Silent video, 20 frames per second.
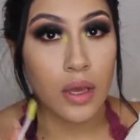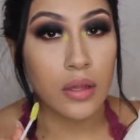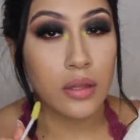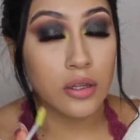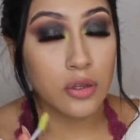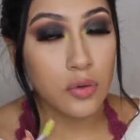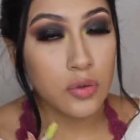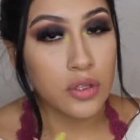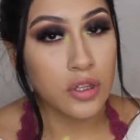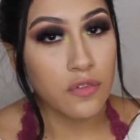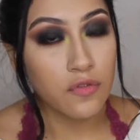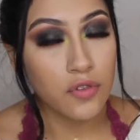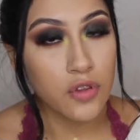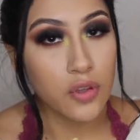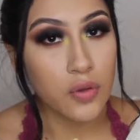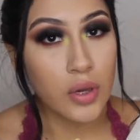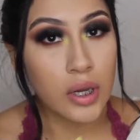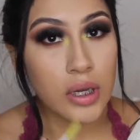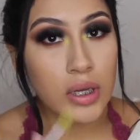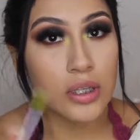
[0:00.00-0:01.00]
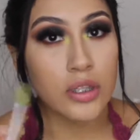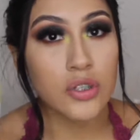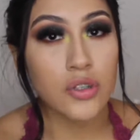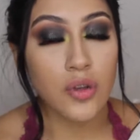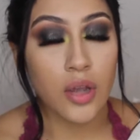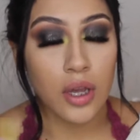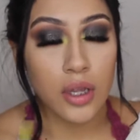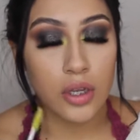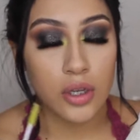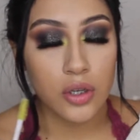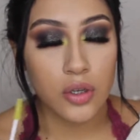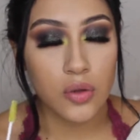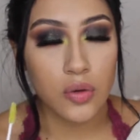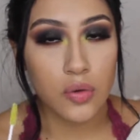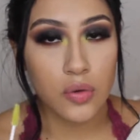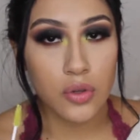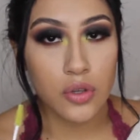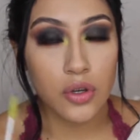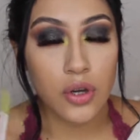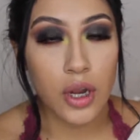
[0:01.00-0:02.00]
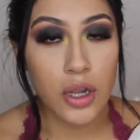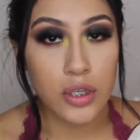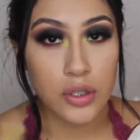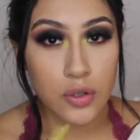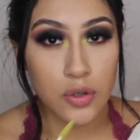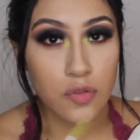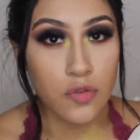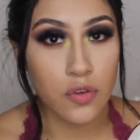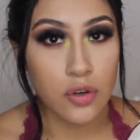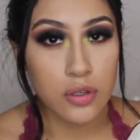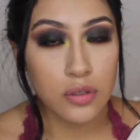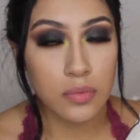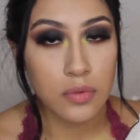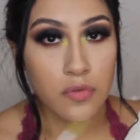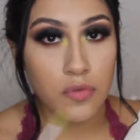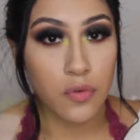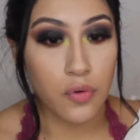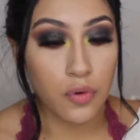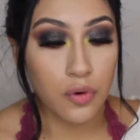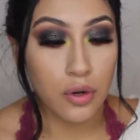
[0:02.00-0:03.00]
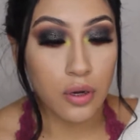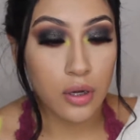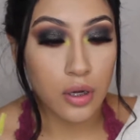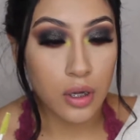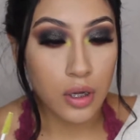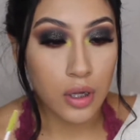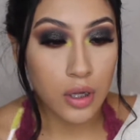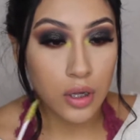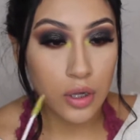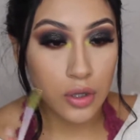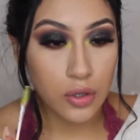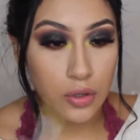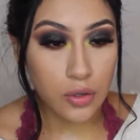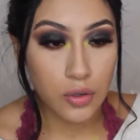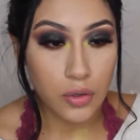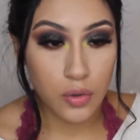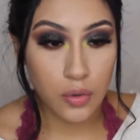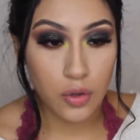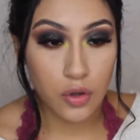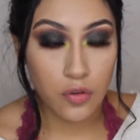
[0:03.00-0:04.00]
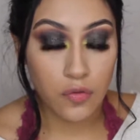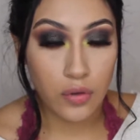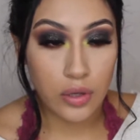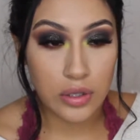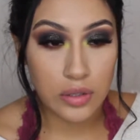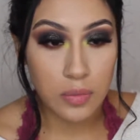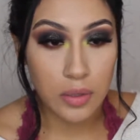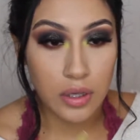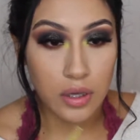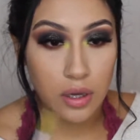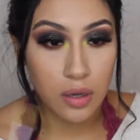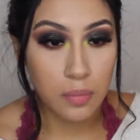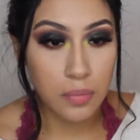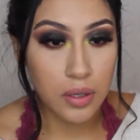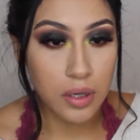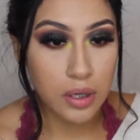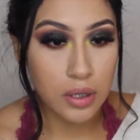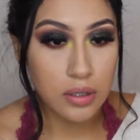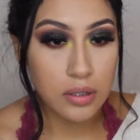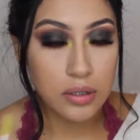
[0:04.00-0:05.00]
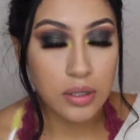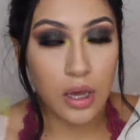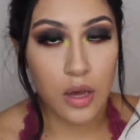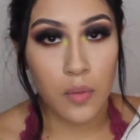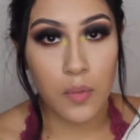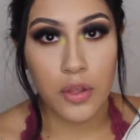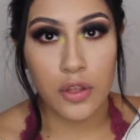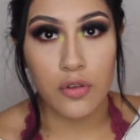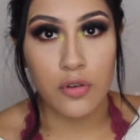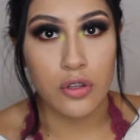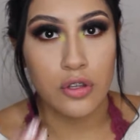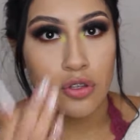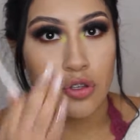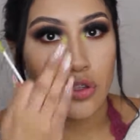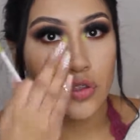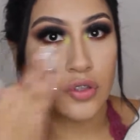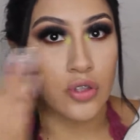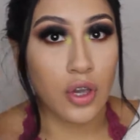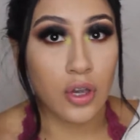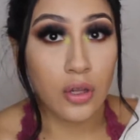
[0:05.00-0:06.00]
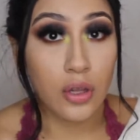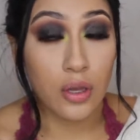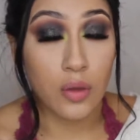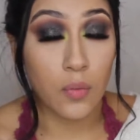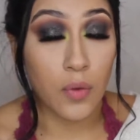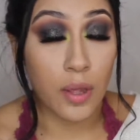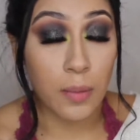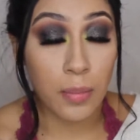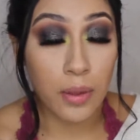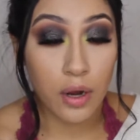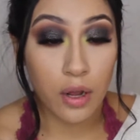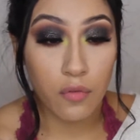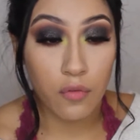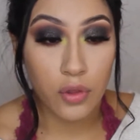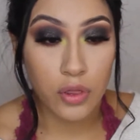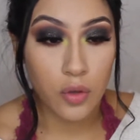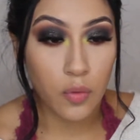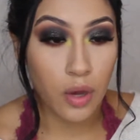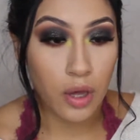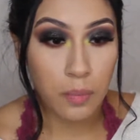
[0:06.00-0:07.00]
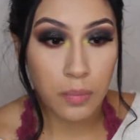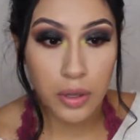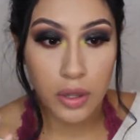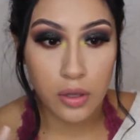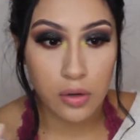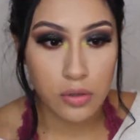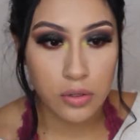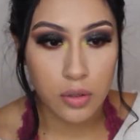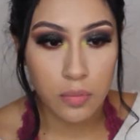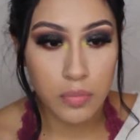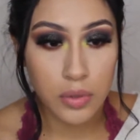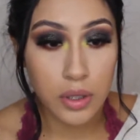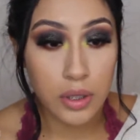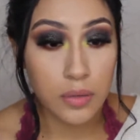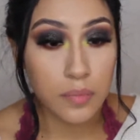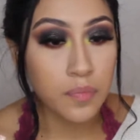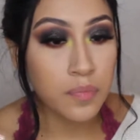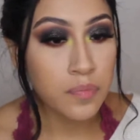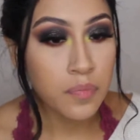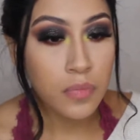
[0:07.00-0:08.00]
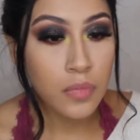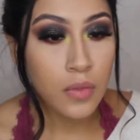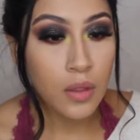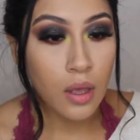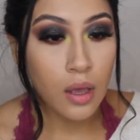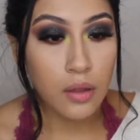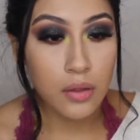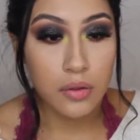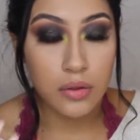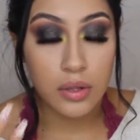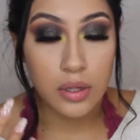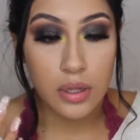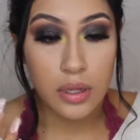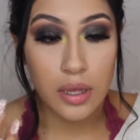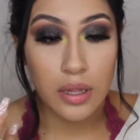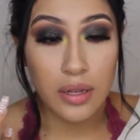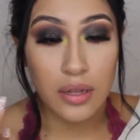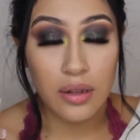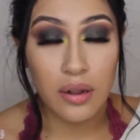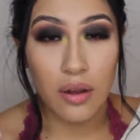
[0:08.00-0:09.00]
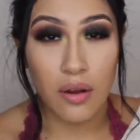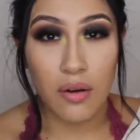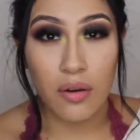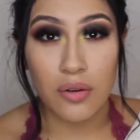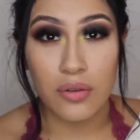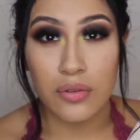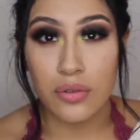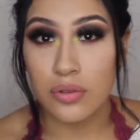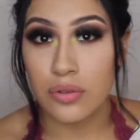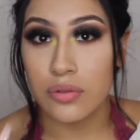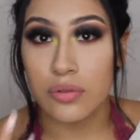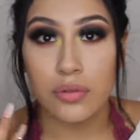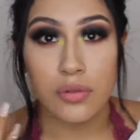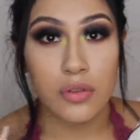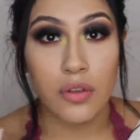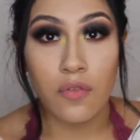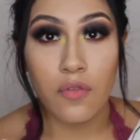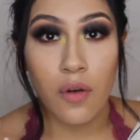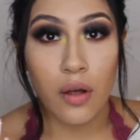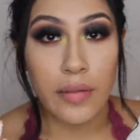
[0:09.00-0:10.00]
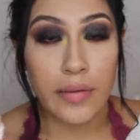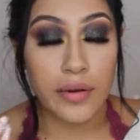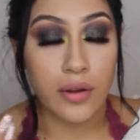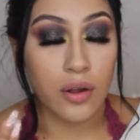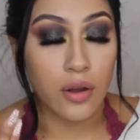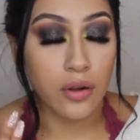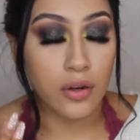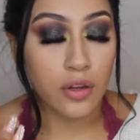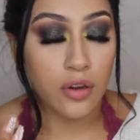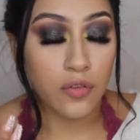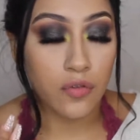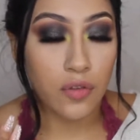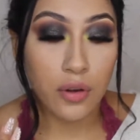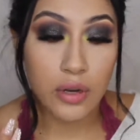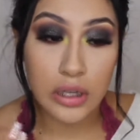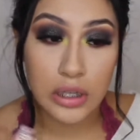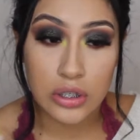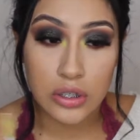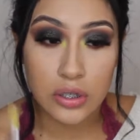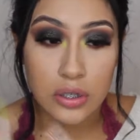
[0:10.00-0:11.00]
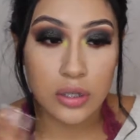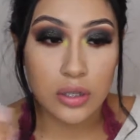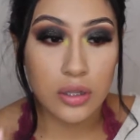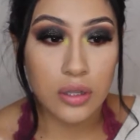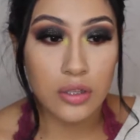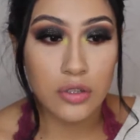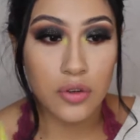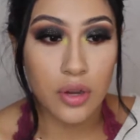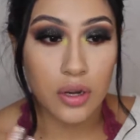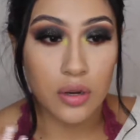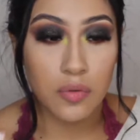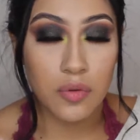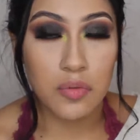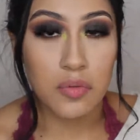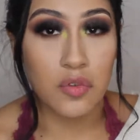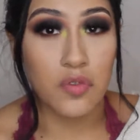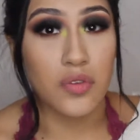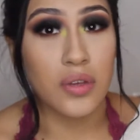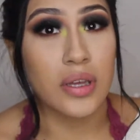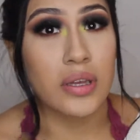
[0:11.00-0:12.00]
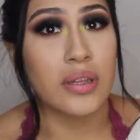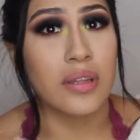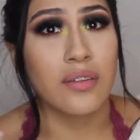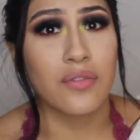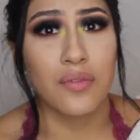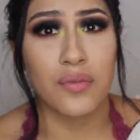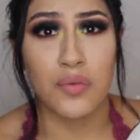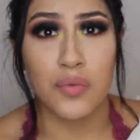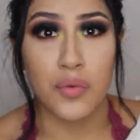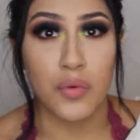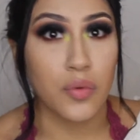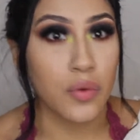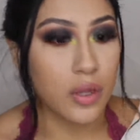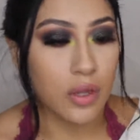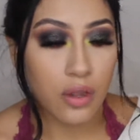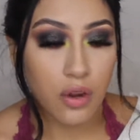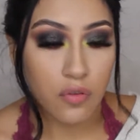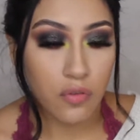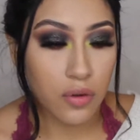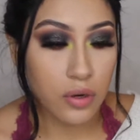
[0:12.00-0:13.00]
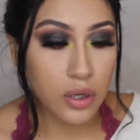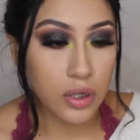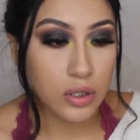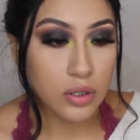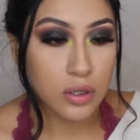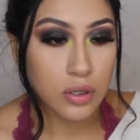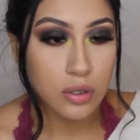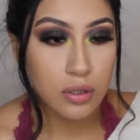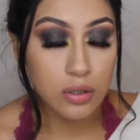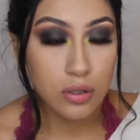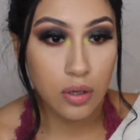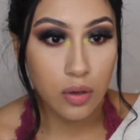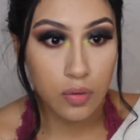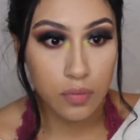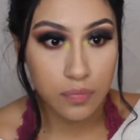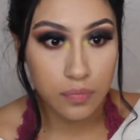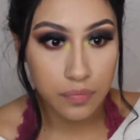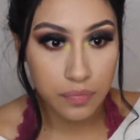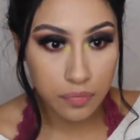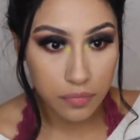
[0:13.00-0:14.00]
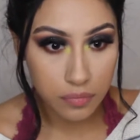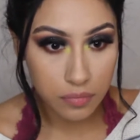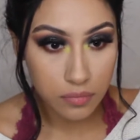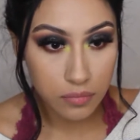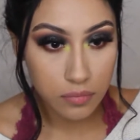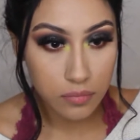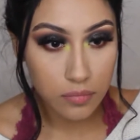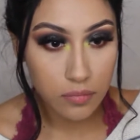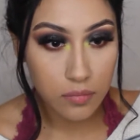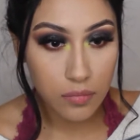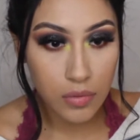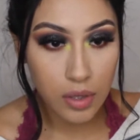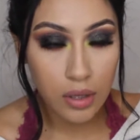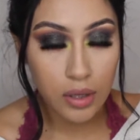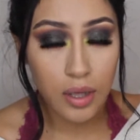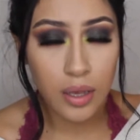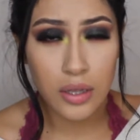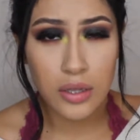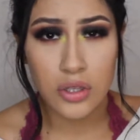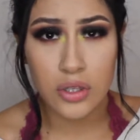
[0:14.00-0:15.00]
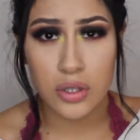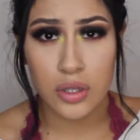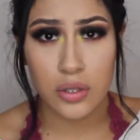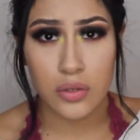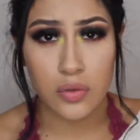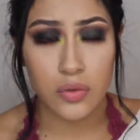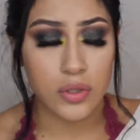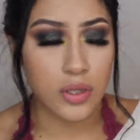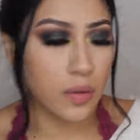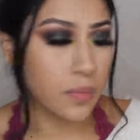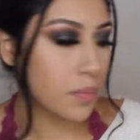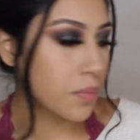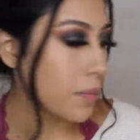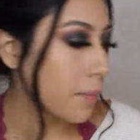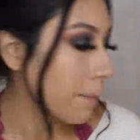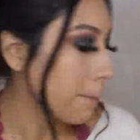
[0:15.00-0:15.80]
a little tip for you guys, try to do your eyeshadow first before you do your face makeup, because that way you can just wipe it off with the wipey or something, other than getting all the fallout on your foundation and then try to removing it and ruining your foundation. So yeah, just a little tip.